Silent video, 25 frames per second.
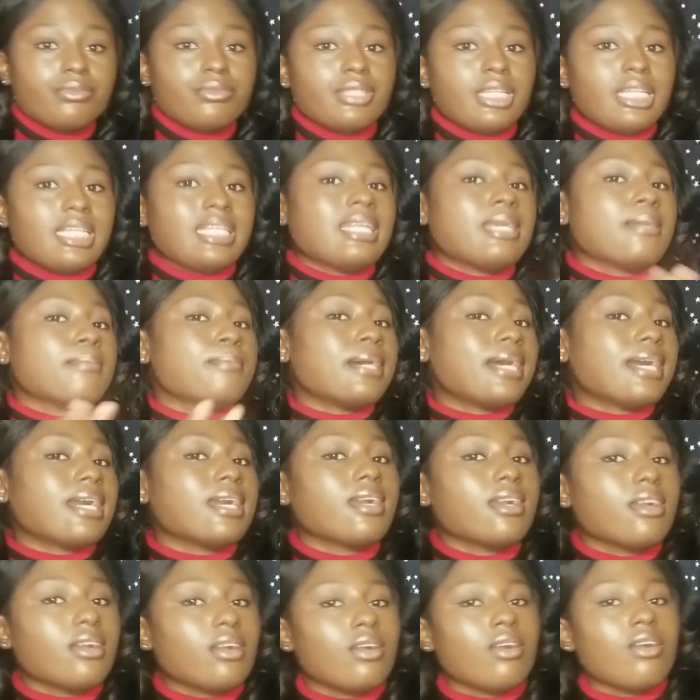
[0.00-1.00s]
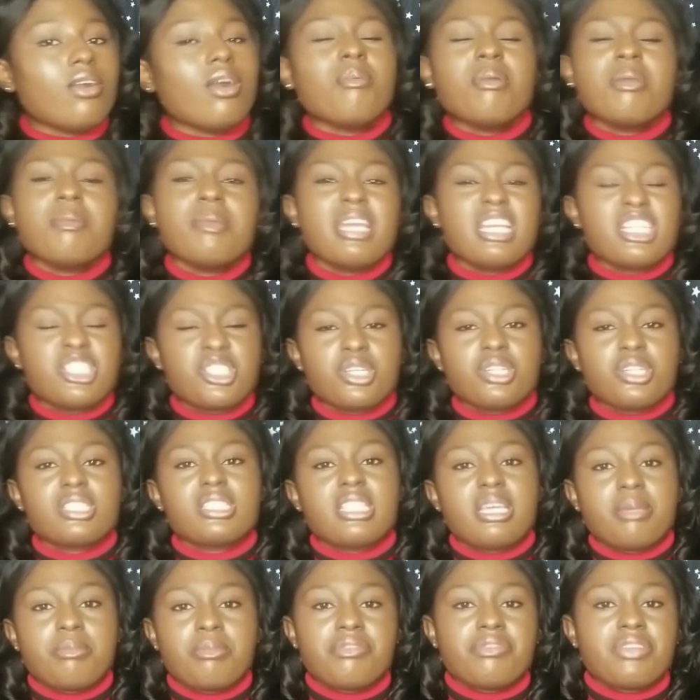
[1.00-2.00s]
a bank, or maybe a
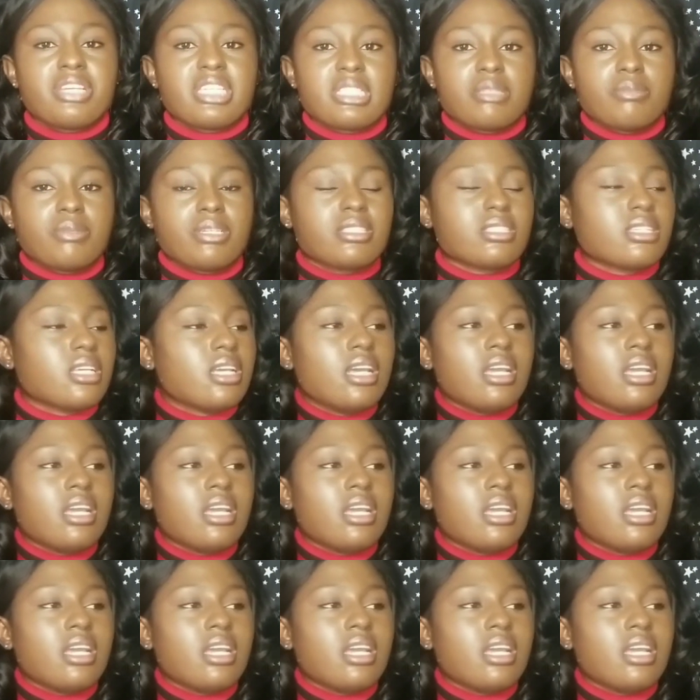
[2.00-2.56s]
short-term investment.